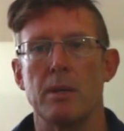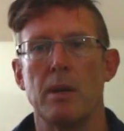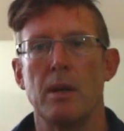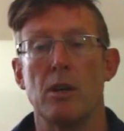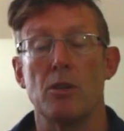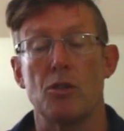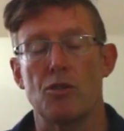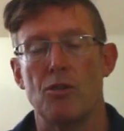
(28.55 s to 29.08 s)

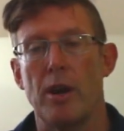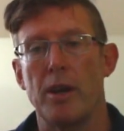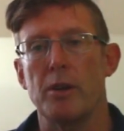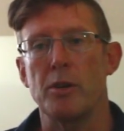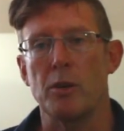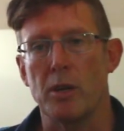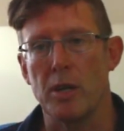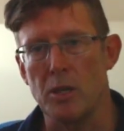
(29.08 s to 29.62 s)
You should try it
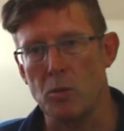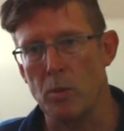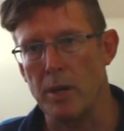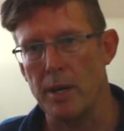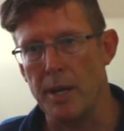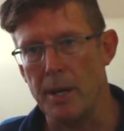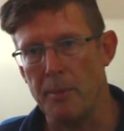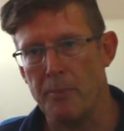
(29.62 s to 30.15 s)
on your kids
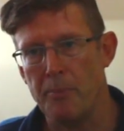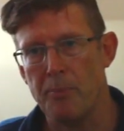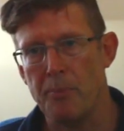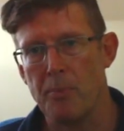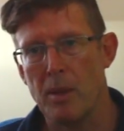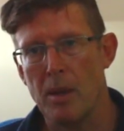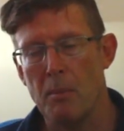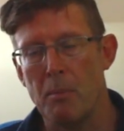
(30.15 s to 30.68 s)
one day.
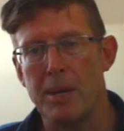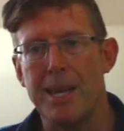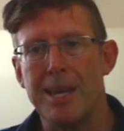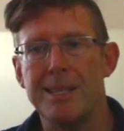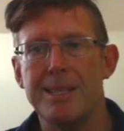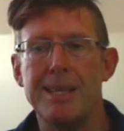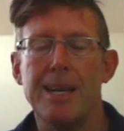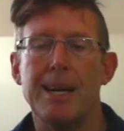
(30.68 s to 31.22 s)
But
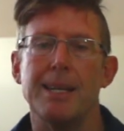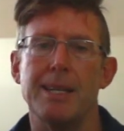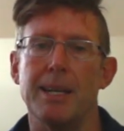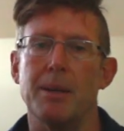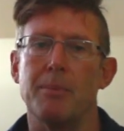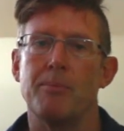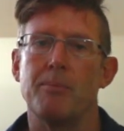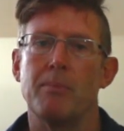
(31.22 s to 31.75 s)
here's the idea.